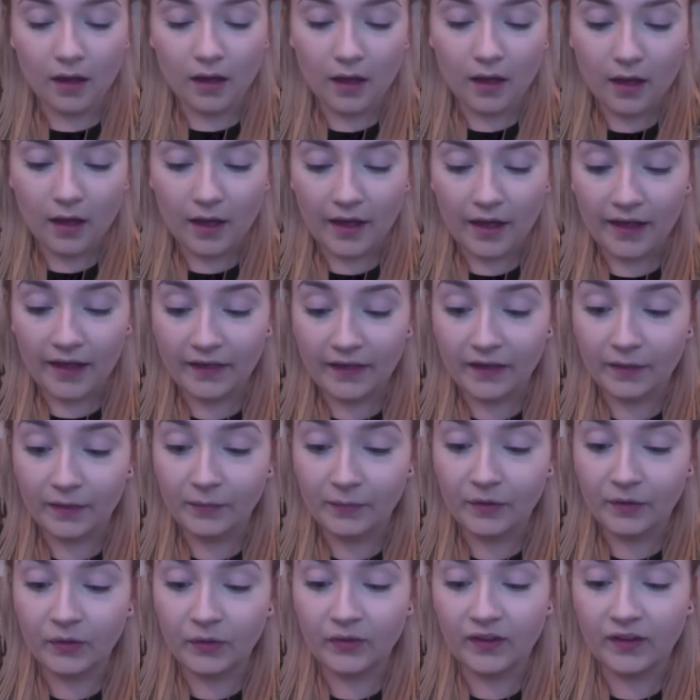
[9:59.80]
And then I'm
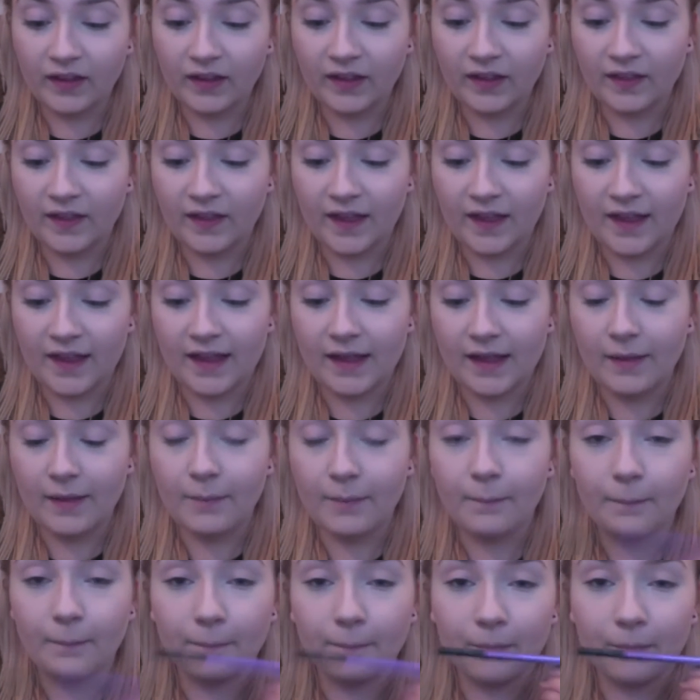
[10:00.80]
using the
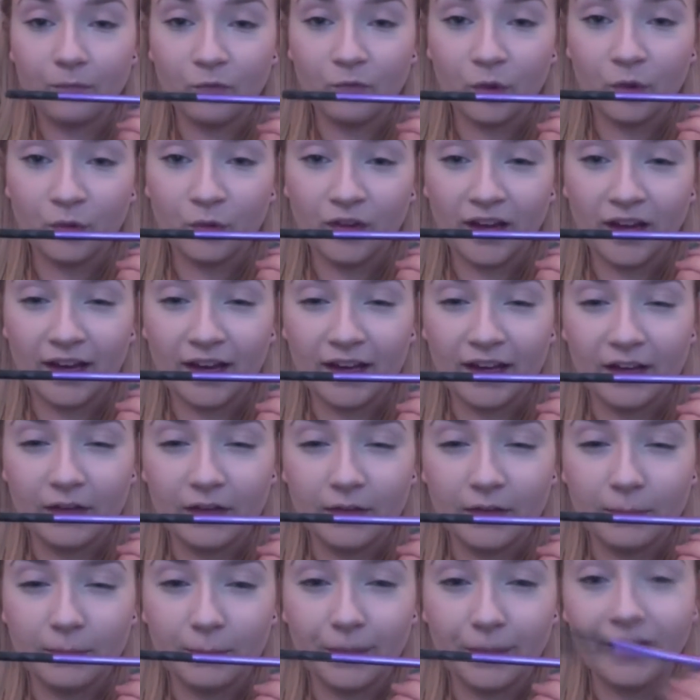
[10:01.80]
Real Techniques
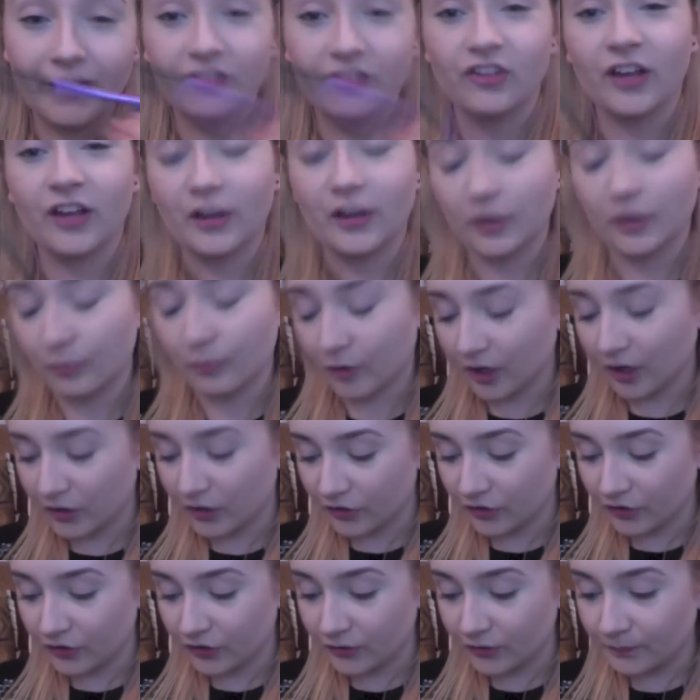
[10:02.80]
base shadow brush.